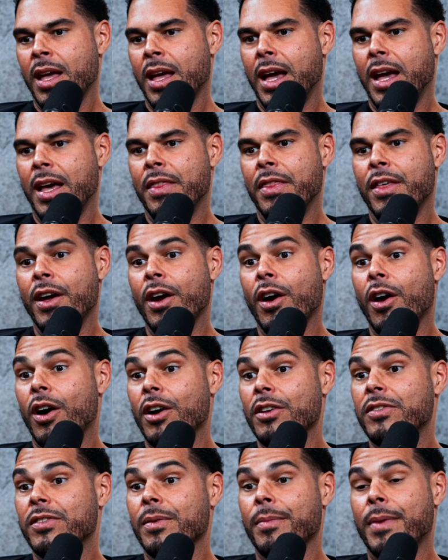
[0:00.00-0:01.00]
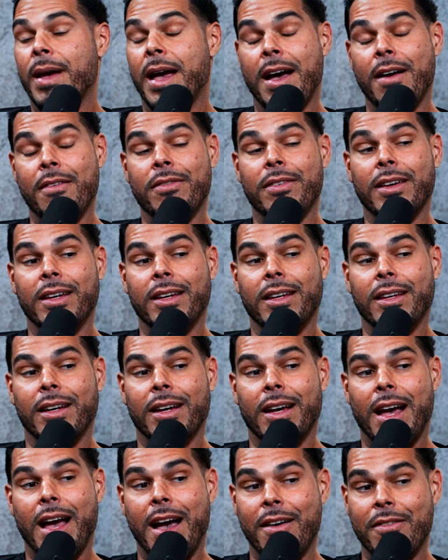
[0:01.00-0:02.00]
And there are some heavy,
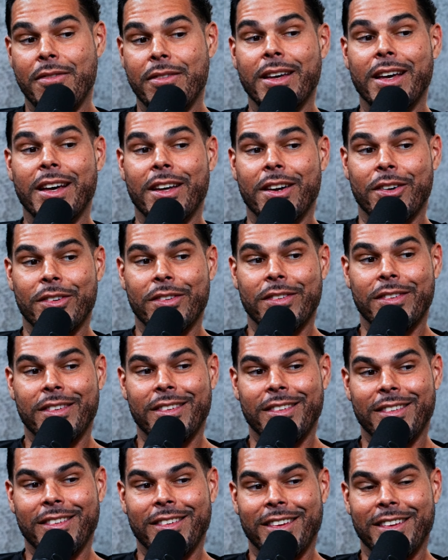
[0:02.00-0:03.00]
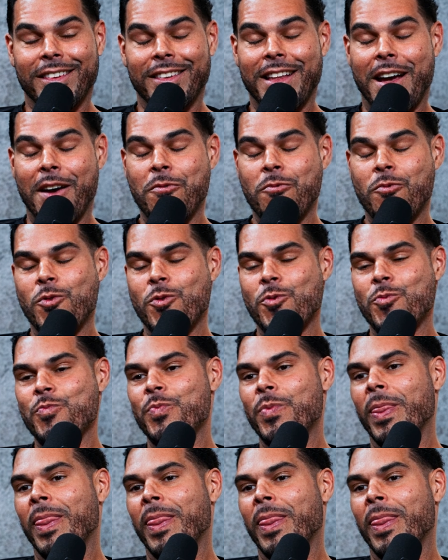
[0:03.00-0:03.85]
heavy hitters in that room.